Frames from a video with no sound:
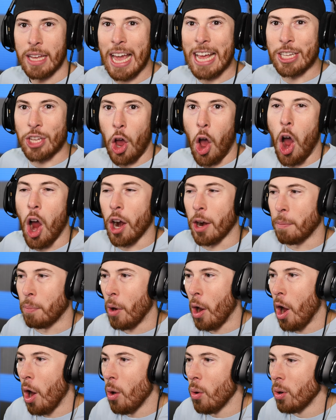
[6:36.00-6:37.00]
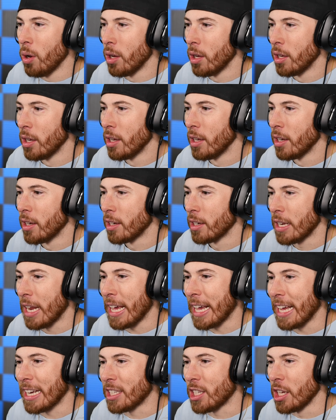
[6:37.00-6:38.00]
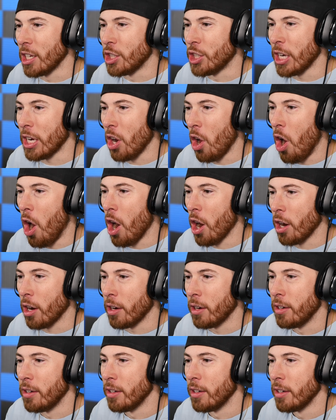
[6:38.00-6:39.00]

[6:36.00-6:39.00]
it's hard, bro. Like it's legit hard.